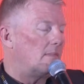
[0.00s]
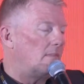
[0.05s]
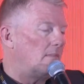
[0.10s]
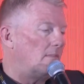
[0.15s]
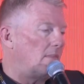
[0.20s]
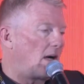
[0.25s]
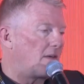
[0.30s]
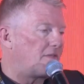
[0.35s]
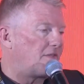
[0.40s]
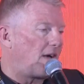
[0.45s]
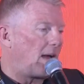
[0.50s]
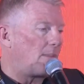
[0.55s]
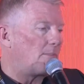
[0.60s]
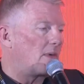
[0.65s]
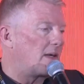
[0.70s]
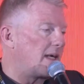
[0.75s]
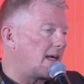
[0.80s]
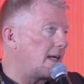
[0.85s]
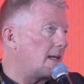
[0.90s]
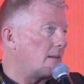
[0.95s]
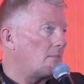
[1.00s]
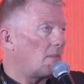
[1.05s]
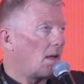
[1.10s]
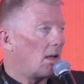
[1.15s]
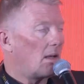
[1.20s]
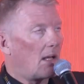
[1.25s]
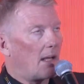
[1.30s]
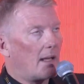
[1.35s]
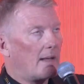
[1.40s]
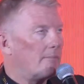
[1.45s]
my family
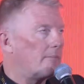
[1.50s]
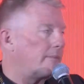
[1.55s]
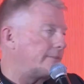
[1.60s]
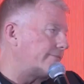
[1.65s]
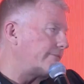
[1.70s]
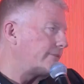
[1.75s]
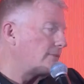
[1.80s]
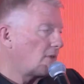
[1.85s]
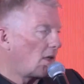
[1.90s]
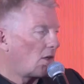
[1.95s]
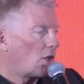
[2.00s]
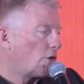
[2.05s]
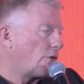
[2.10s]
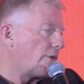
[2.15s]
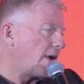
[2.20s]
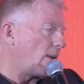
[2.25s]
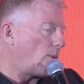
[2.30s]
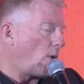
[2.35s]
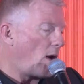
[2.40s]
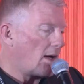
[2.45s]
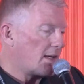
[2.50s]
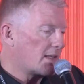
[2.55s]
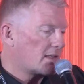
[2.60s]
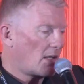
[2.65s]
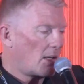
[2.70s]
and career-wise,